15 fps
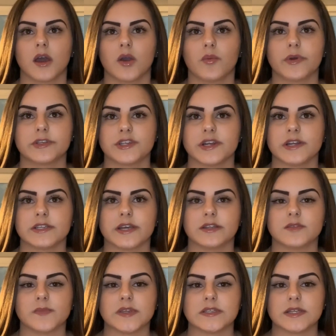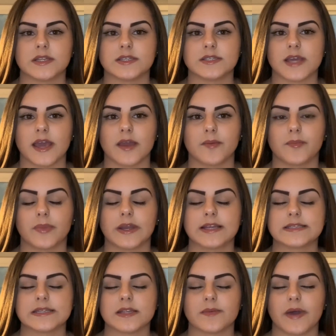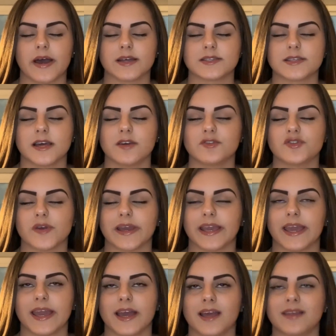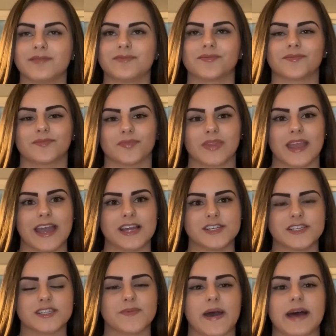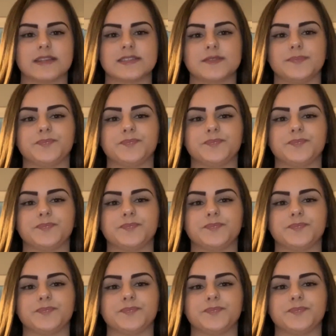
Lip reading: which irritates me to this day. But it's in the past now, so I can't change the past.